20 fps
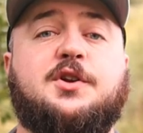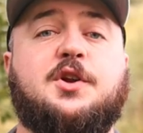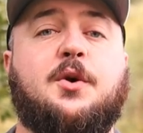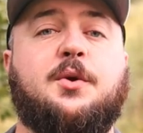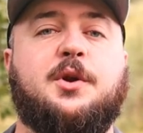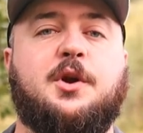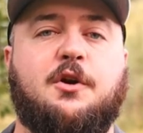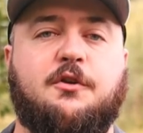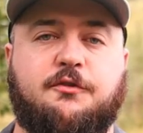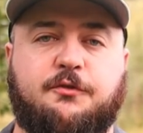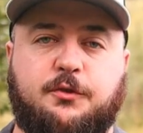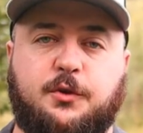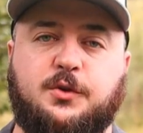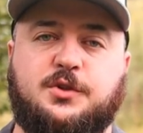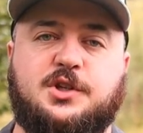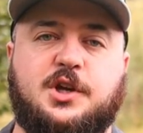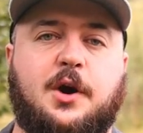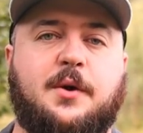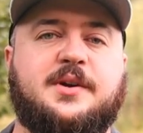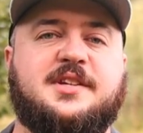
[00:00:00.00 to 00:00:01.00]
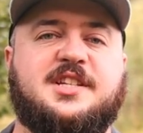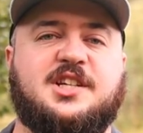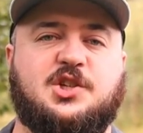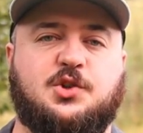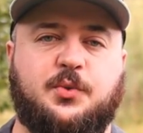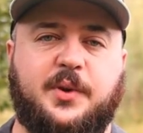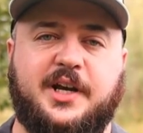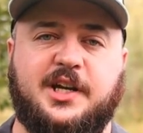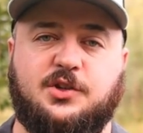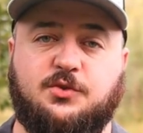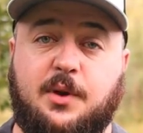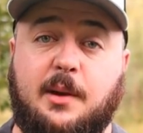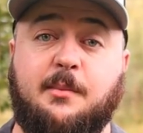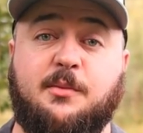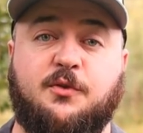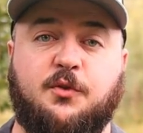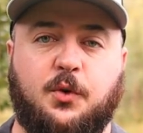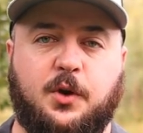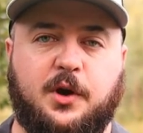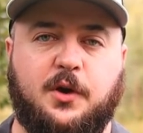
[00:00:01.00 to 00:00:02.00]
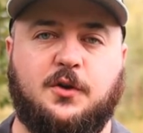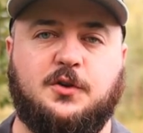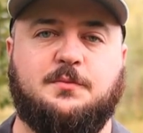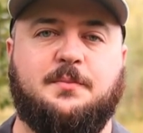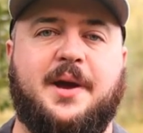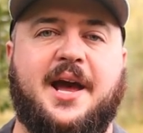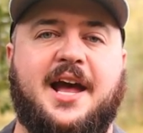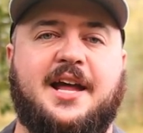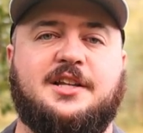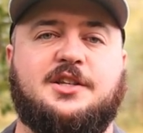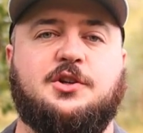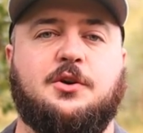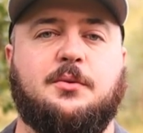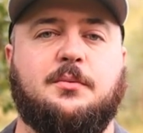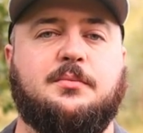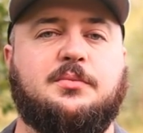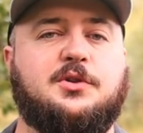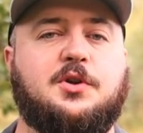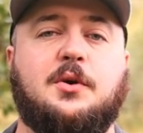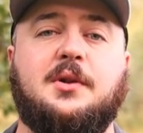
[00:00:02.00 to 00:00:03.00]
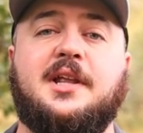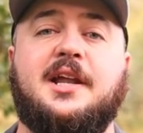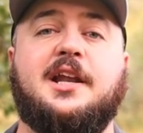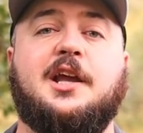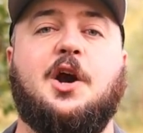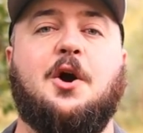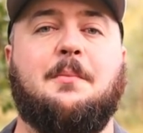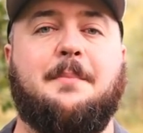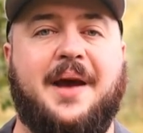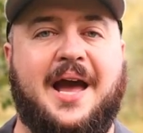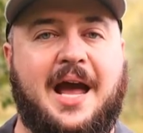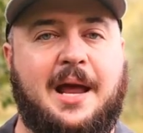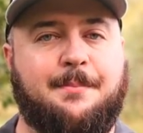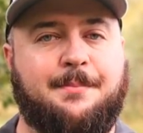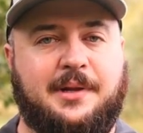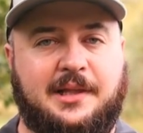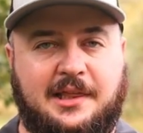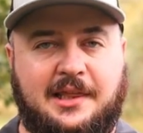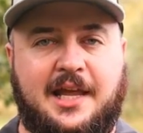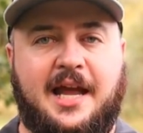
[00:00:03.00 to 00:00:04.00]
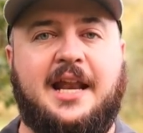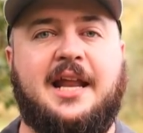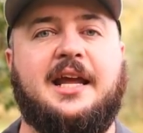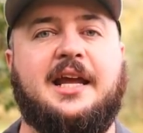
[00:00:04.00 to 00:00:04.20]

you don't know, fruit's always the sweetest right before it goes bad. So don't let it go bad, but let